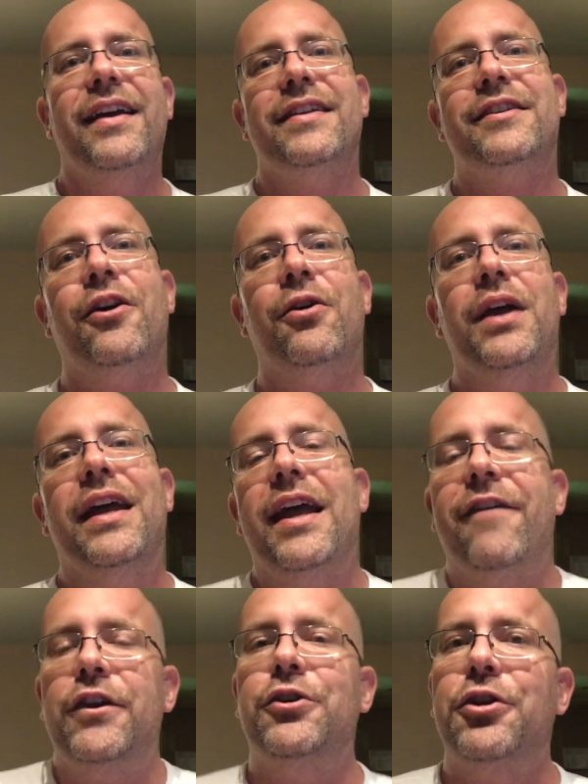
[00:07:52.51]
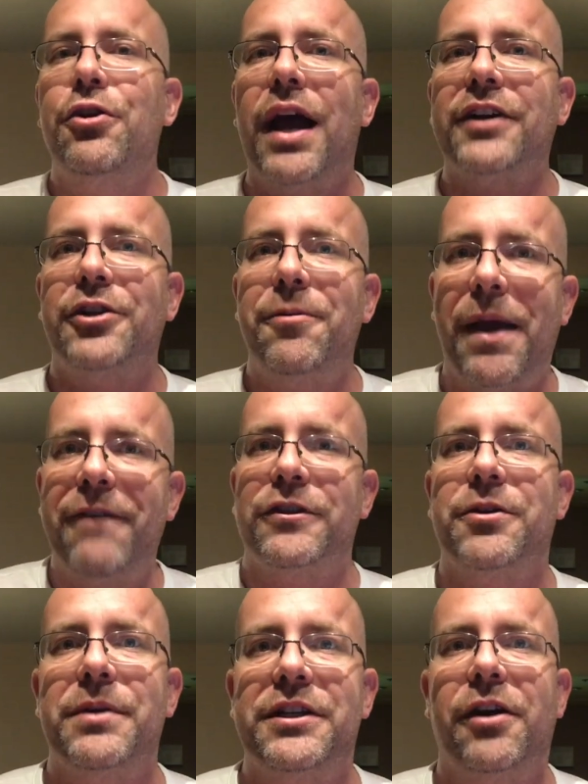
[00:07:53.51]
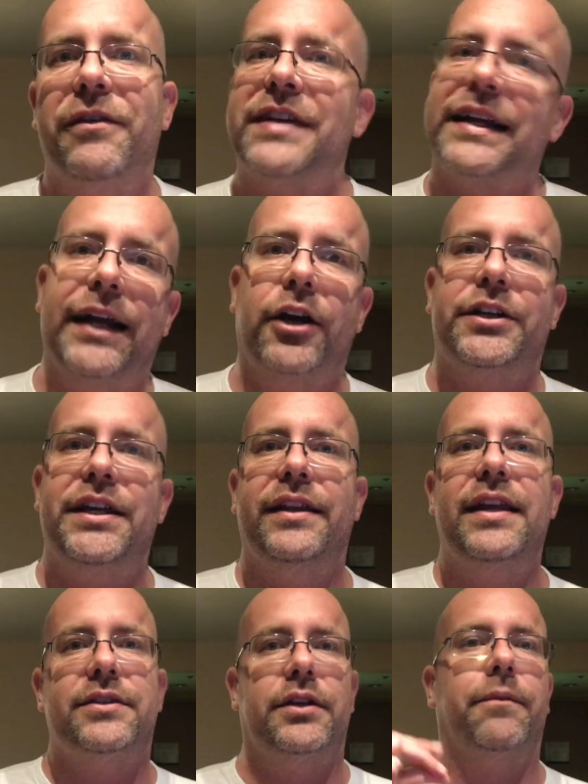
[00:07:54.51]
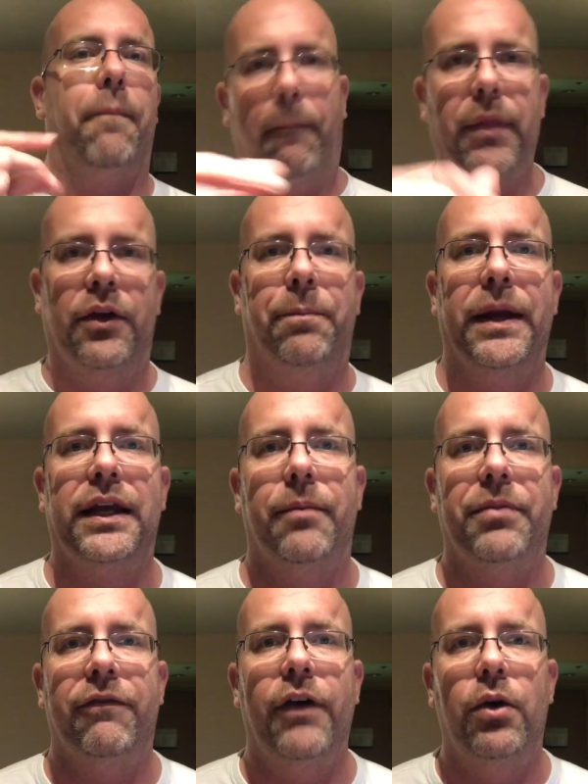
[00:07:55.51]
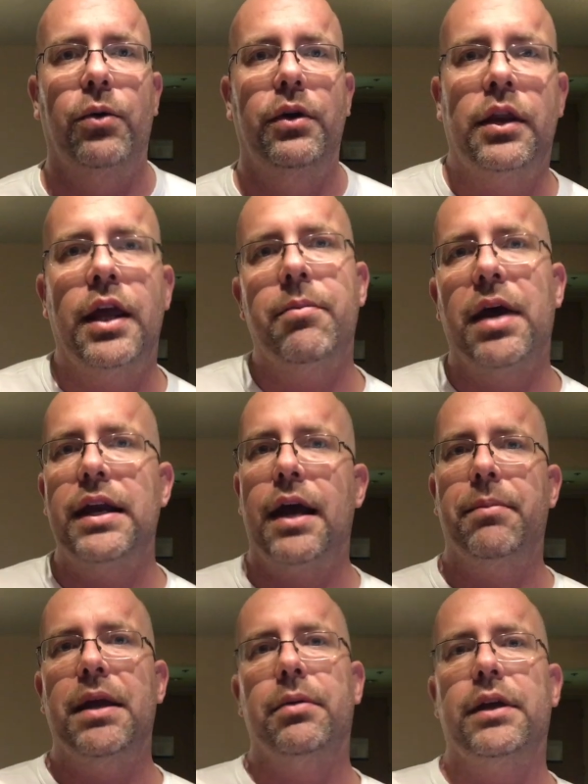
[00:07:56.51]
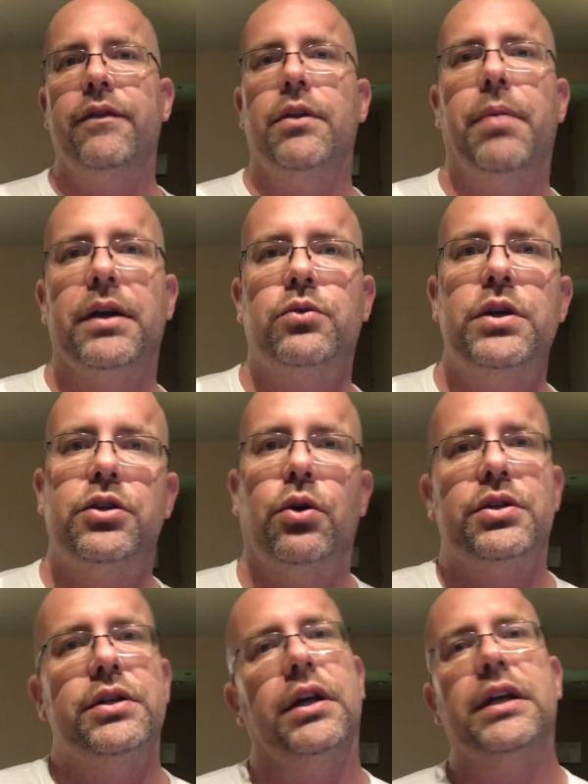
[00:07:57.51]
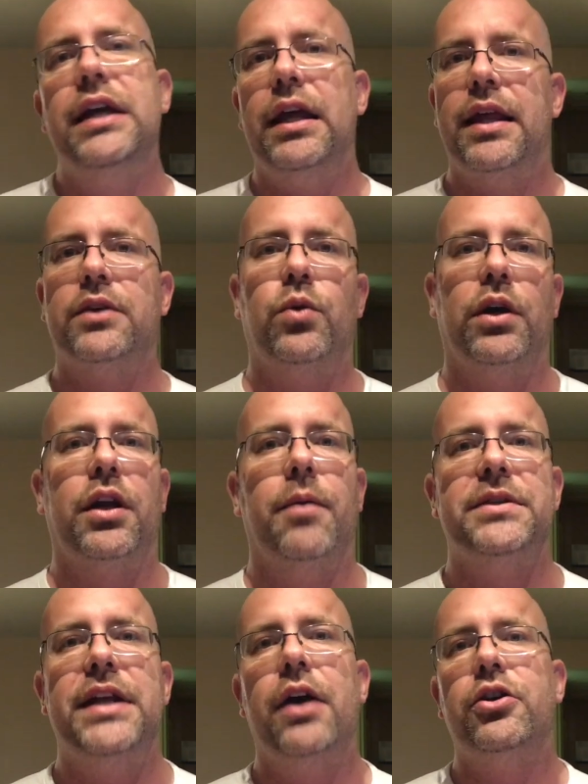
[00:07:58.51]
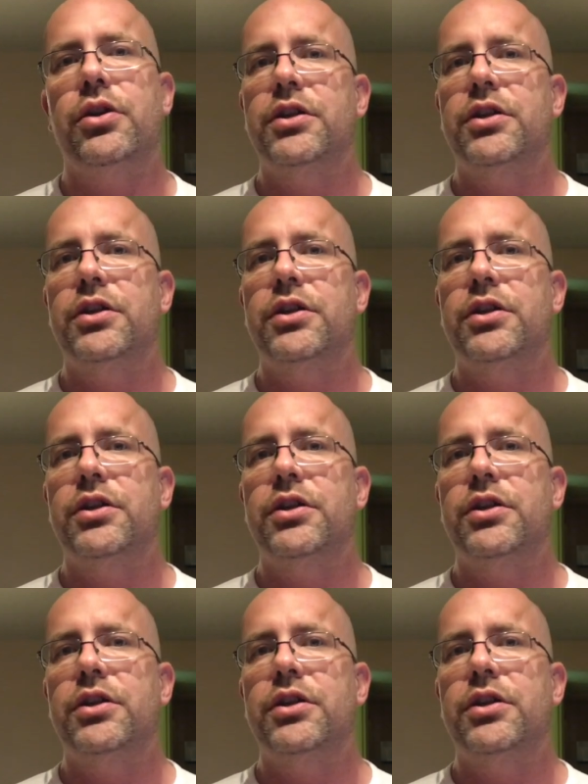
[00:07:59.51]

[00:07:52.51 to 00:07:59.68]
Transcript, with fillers: So if you do actually pay for somebody's service, I guarantee you this, they're, they're picking up the phone. They might not be able to give you the best resources. And again, that's where it comes down to.